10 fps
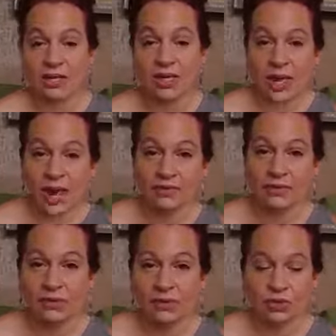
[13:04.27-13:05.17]
get have
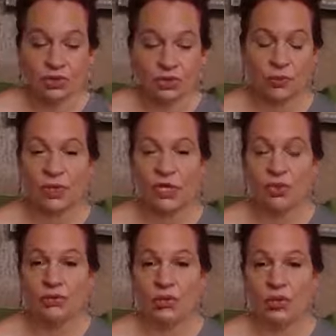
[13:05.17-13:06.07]
a spirit of discernment and
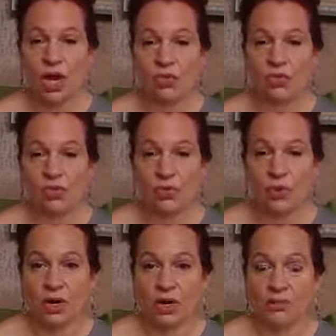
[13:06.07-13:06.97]
if you're not
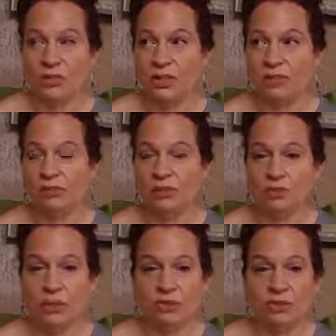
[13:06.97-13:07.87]
sure because
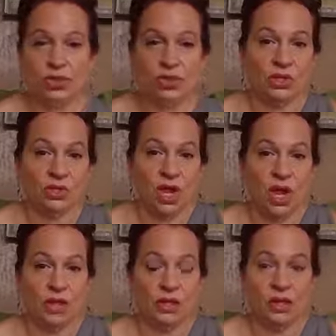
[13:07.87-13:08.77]
sometimes they're
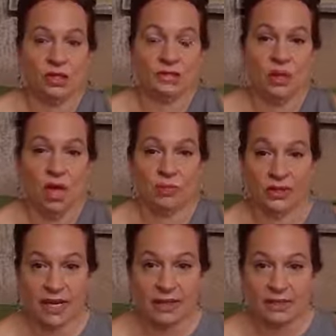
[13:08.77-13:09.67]
not like
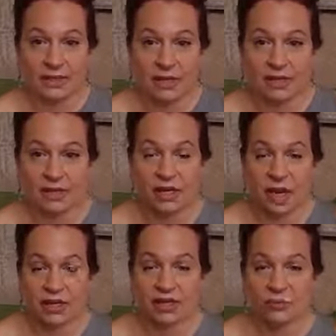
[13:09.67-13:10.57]
blatant sin a
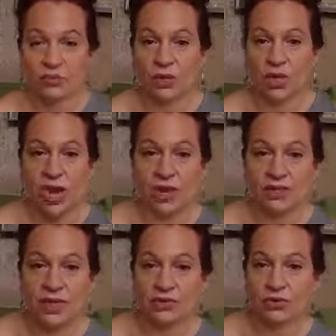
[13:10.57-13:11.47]
lot of times when
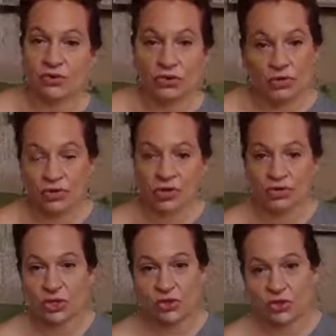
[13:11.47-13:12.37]
guys have
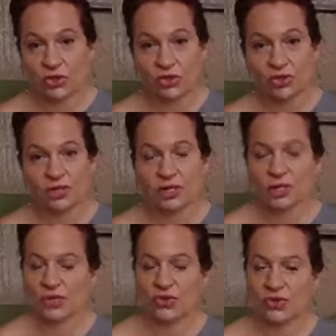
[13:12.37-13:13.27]
crush on girls
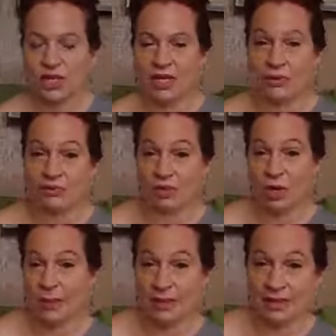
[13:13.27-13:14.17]
you know they keep
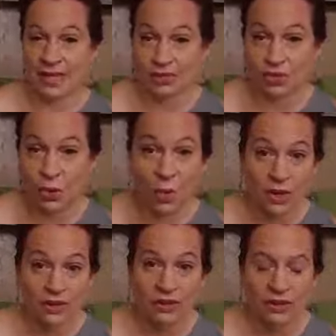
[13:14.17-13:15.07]
dreaming that that's the
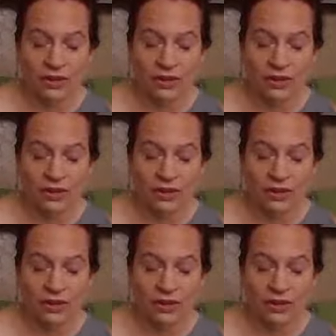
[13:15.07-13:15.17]
one